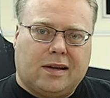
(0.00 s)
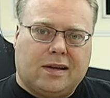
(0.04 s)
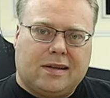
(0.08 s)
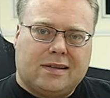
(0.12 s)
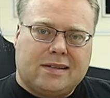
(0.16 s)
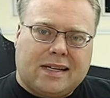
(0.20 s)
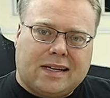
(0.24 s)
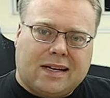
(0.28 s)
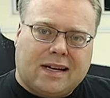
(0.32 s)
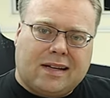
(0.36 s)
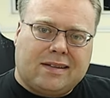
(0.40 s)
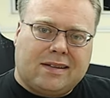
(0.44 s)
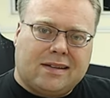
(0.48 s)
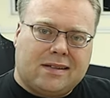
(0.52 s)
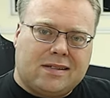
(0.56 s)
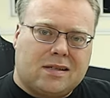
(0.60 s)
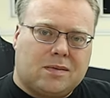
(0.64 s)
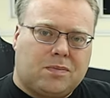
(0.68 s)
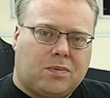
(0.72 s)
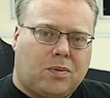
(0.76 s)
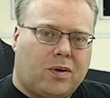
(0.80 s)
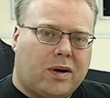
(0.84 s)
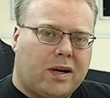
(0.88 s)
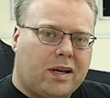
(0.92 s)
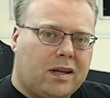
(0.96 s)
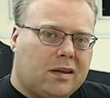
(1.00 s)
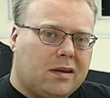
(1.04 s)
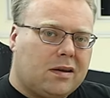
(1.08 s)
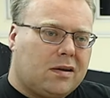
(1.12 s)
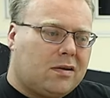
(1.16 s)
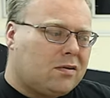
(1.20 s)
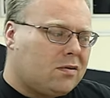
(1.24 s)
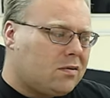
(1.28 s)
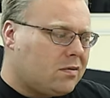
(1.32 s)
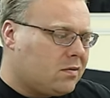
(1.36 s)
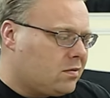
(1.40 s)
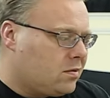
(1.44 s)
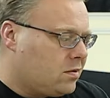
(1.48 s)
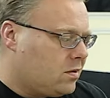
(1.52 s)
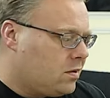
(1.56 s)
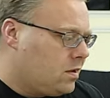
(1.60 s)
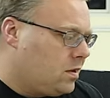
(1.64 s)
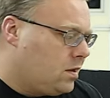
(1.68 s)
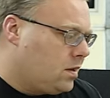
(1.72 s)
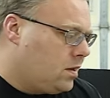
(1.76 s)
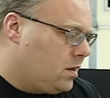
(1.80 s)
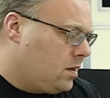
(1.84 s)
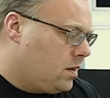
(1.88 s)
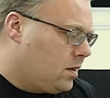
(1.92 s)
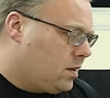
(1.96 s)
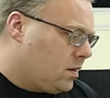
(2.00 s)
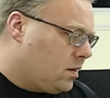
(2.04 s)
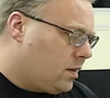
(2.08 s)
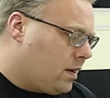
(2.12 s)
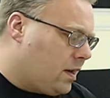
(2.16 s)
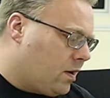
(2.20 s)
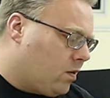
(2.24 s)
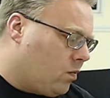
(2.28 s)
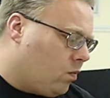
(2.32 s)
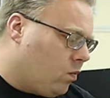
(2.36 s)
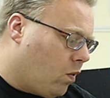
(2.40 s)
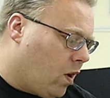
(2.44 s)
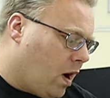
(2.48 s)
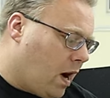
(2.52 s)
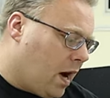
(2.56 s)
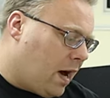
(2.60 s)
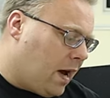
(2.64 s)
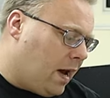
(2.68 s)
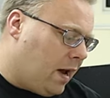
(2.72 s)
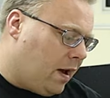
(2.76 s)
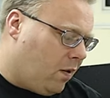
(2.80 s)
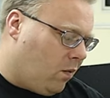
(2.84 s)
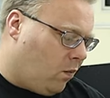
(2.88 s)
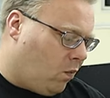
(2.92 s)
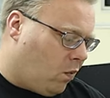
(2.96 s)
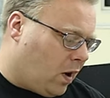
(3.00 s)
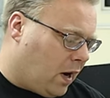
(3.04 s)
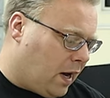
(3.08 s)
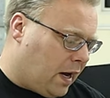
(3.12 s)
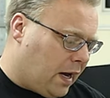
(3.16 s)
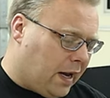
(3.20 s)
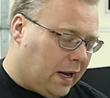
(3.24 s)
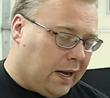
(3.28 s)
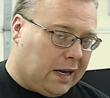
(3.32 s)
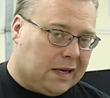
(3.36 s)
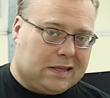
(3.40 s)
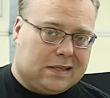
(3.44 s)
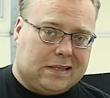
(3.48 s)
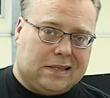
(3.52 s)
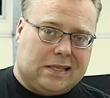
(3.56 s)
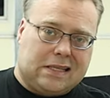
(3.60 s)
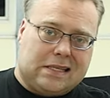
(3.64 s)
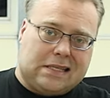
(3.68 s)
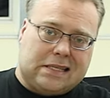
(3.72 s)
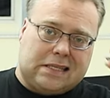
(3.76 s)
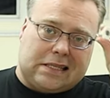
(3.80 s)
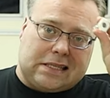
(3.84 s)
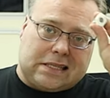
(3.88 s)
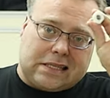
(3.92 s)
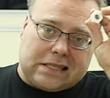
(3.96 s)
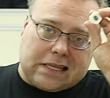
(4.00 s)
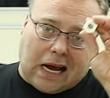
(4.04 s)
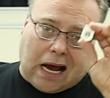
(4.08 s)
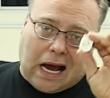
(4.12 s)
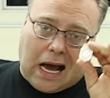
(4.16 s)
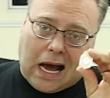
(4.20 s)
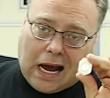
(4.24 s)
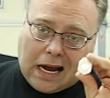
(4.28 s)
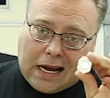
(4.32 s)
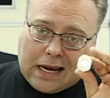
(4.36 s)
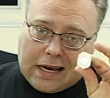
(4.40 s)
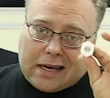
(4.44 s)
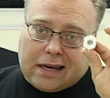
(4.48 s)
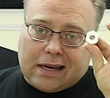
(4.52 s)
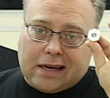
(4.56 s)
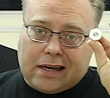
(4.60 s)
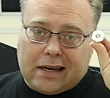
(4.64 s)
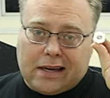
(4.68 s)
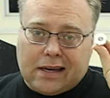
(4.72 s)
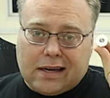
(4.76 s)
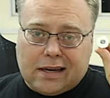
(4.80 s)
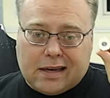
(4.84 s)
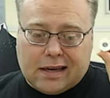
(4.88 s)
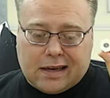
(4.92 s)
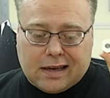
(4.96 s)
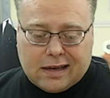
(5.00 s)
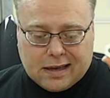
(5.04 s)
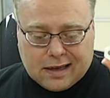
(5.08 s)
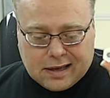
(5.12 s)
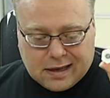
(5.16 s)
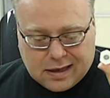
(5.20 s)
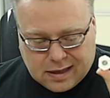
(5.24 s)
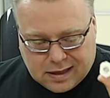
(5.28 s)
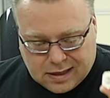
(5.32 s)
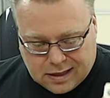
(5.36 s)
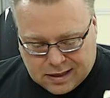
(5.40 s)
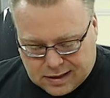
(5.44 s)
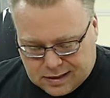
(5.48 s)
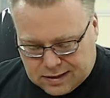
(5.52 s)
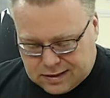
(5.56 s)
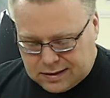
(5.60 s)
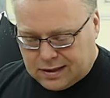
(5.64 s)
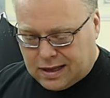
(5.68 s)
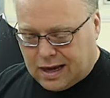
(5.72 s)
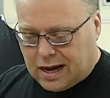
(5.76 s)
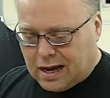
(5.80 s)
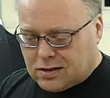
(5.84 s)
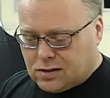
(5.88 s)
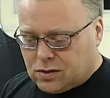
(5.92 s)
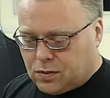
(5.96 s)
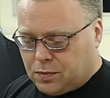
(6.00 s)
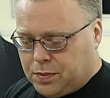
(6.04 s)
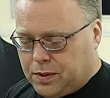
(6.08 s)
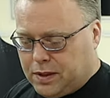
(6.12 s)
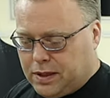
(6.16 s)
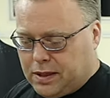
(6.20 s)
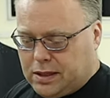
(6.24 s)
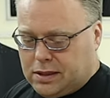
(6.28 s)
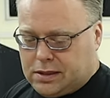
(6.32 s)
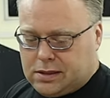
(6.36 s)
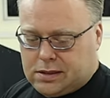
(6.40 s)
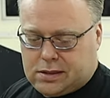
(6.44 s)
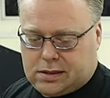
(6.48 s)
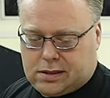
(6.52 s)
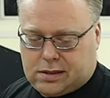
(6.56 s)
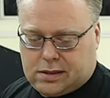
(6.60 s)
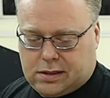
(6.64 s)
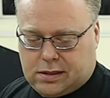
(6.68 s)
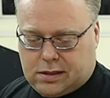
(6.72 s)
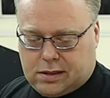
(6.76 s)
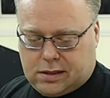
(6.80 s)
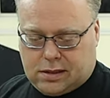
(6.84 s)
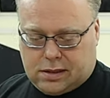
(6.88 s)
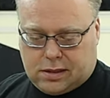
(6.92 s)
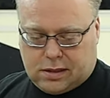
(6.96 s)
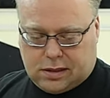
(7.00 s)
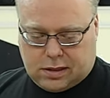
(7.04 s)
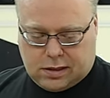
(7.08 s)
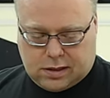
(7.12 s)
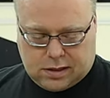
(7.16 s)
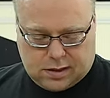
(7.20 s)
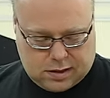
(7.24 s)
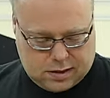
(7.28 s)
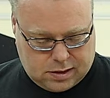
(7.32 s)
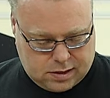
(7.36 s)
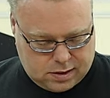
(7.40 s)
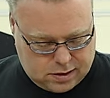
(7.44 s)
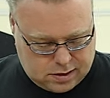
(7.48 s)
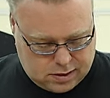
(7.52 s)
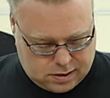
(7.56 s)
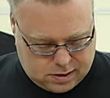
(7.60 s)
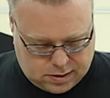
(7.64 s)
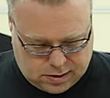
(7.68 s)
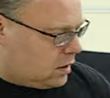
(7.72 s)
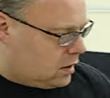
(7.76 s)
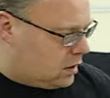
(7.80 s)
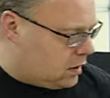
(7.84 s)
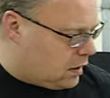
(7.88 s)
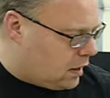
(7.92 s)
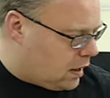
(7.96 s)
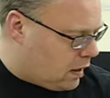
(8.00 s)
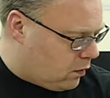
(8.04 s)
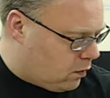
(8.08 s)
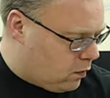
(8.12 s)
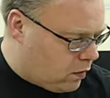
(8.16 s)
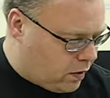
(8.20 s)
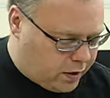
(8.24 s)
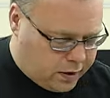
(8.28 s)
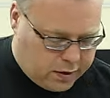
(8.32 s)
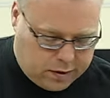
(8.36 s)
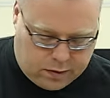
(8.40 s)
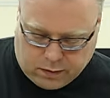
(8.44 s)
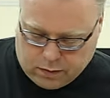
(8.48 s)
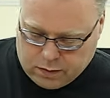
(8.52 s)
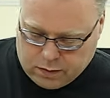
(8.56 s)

Is that not disappointing though? Like why why is the stock nozzle piece not wanting to